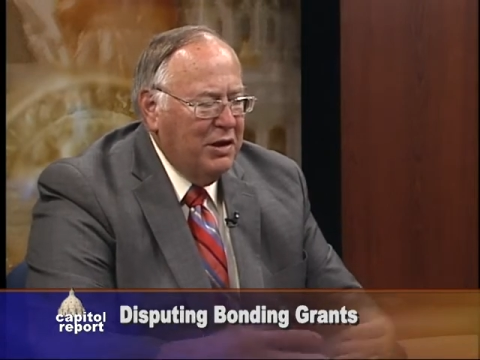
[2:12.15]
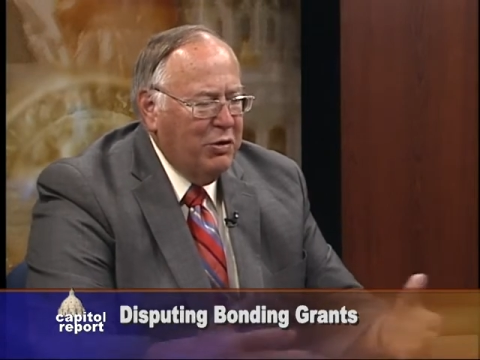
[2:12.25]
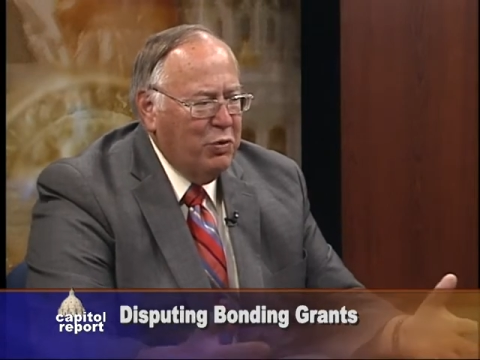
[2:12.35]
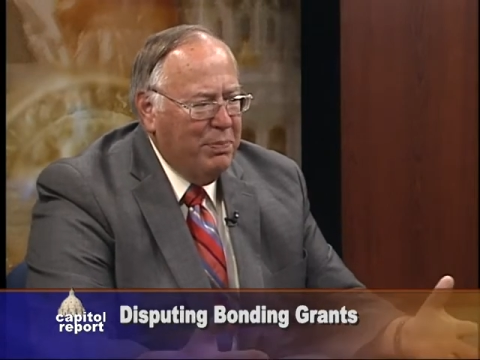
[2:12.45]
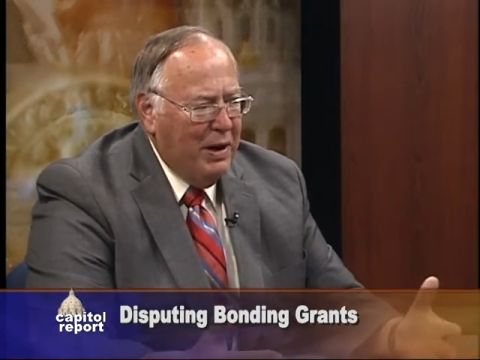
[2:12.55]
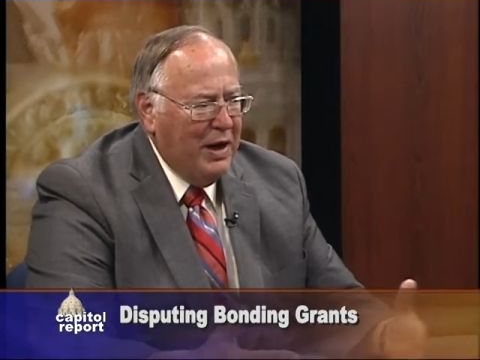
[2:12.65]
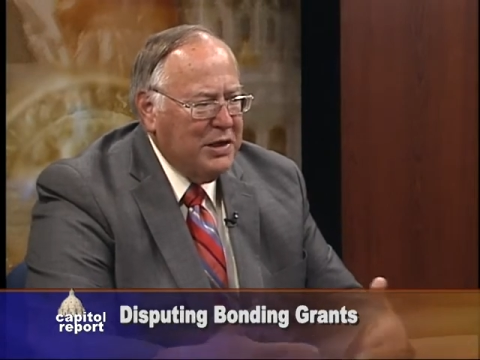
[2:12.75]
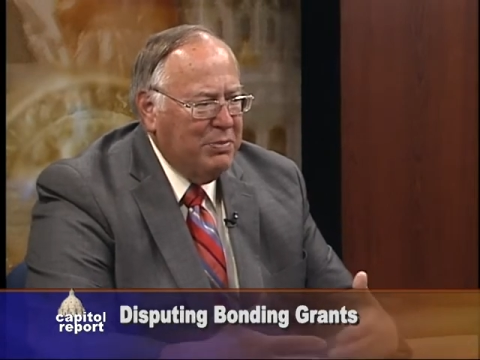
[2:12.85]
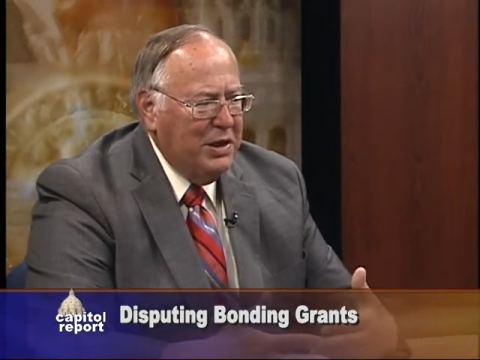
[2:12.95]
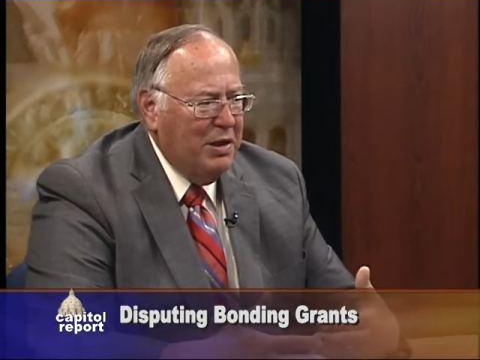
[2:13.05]
could we
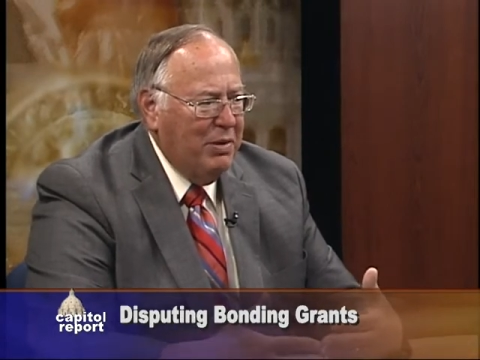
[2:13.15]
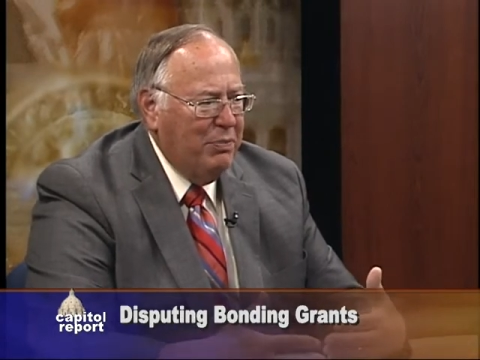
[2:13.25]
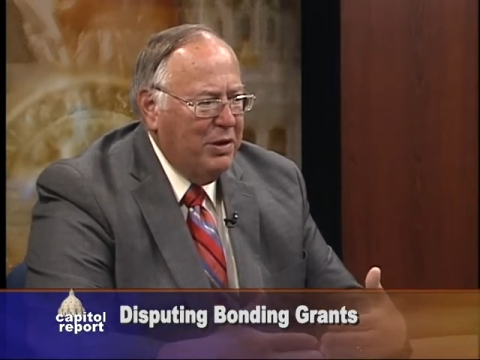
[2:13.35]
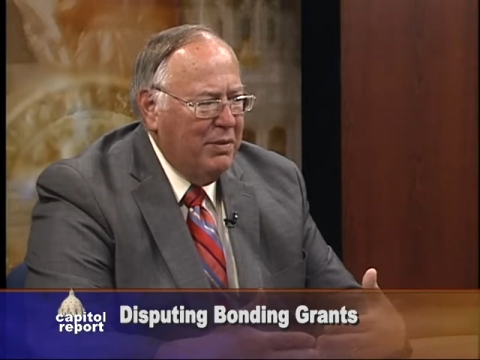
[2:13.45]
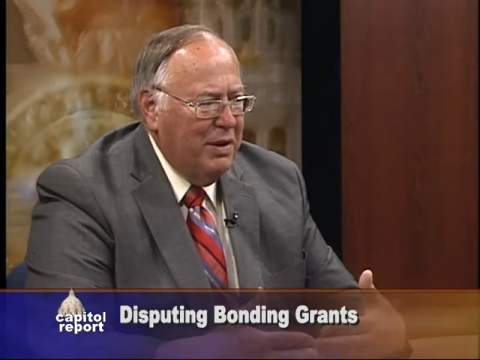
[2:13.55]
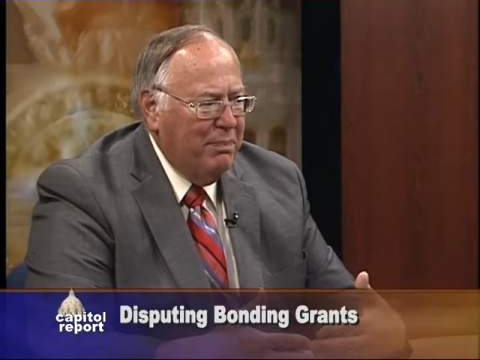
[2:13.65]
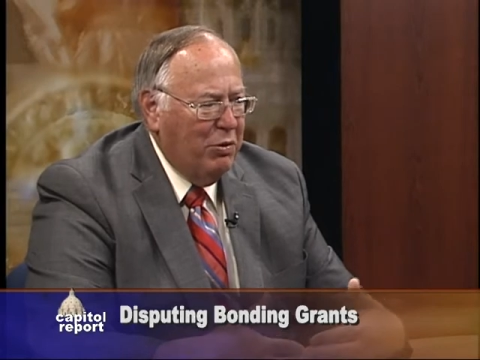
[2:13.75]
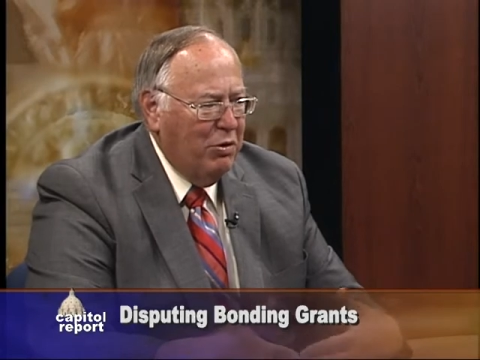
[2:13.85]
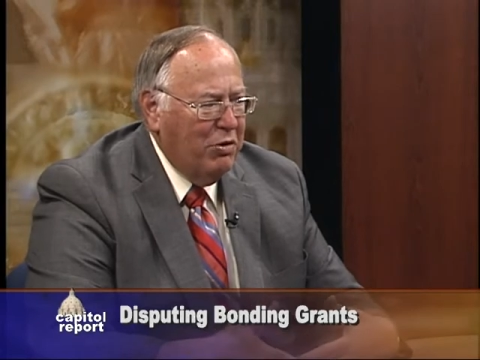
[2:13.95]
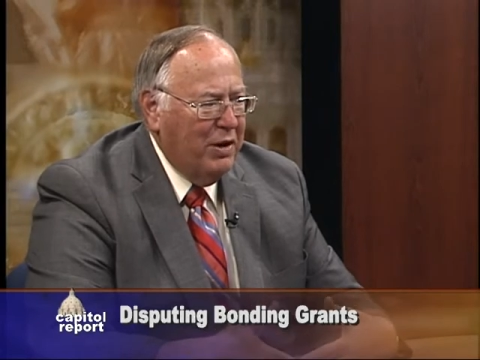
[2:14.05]
possibly come up with a, a
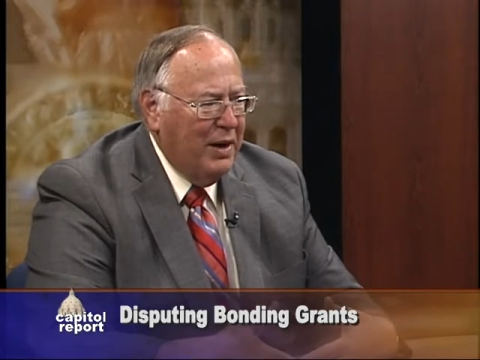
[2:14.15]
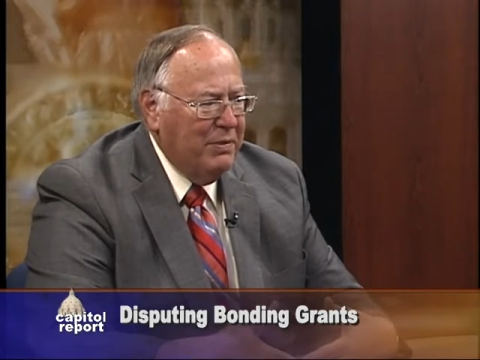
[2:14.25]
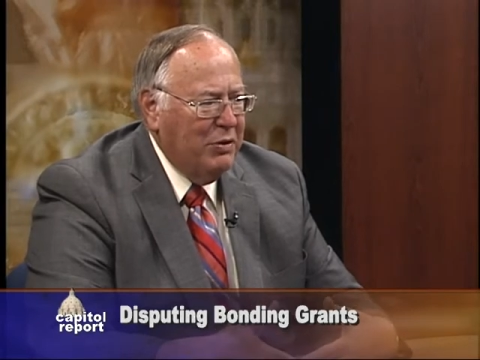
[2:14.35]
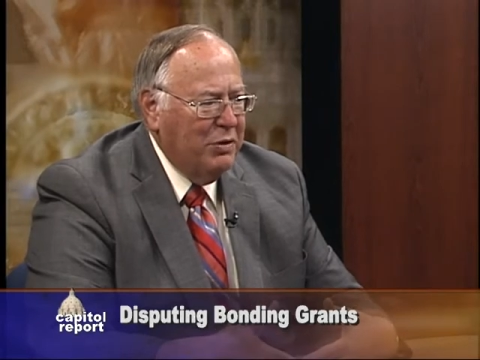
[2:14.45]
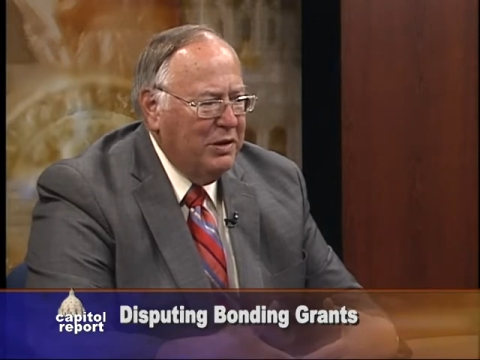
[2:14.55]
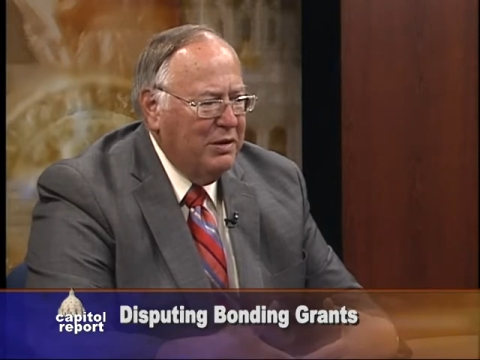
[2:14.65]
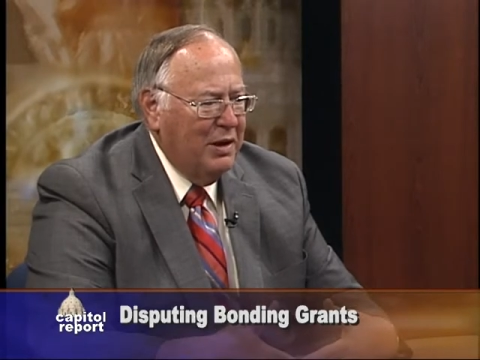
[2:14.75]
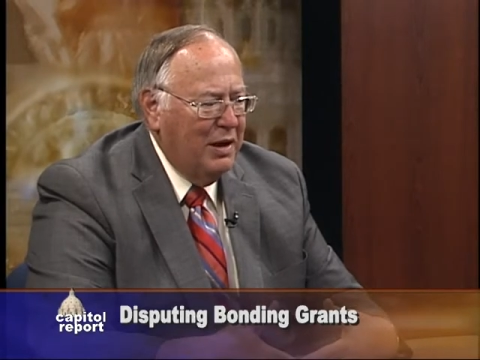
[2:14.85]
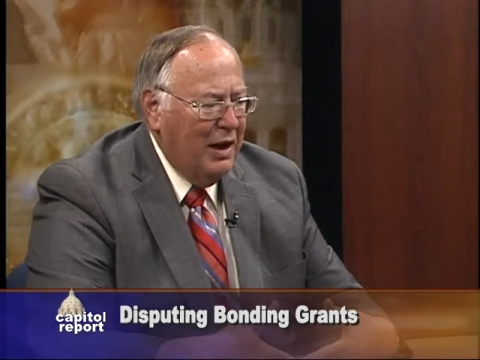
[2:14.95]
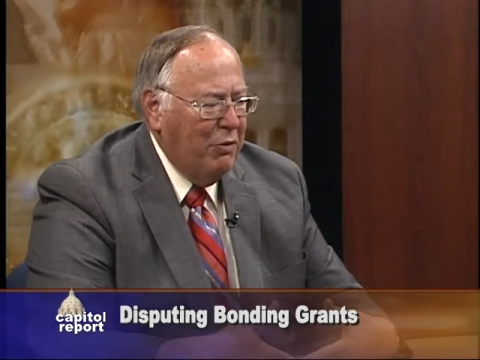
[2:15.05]
program that would
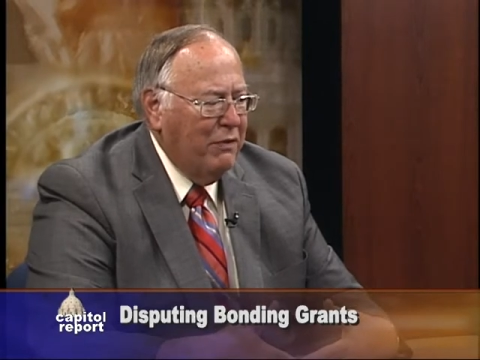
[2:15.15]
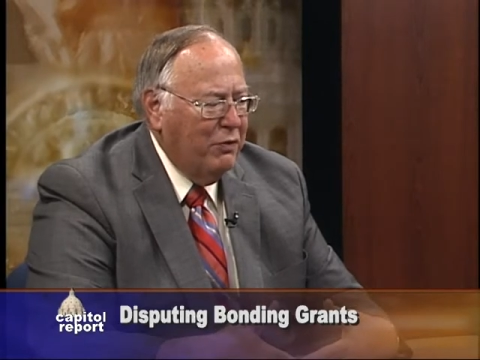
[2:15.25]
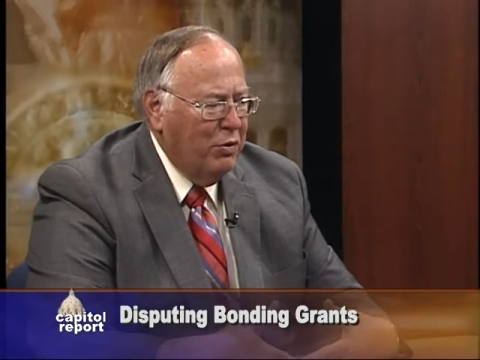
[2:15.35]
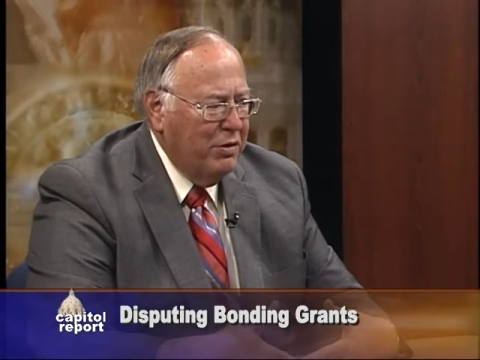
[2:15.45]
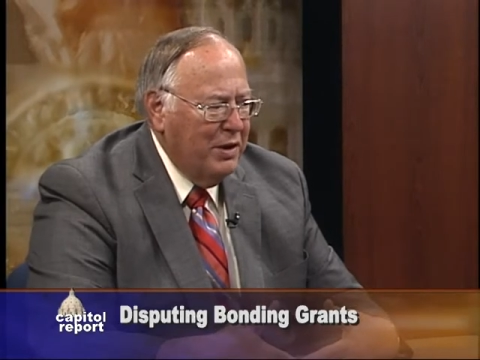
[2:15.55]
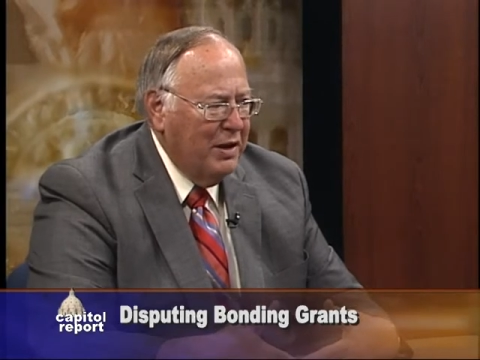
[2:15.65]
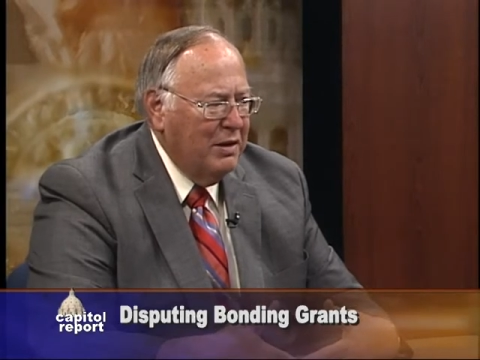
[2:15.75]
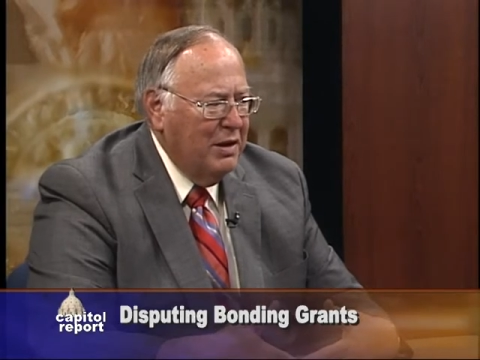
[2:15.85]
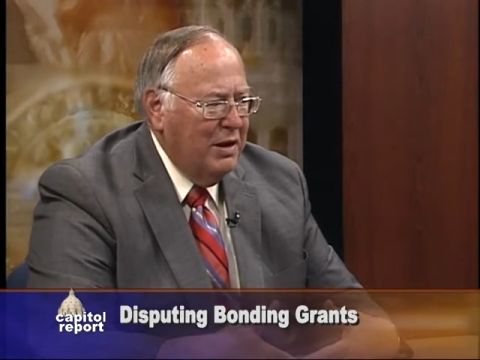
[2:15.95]
allow for then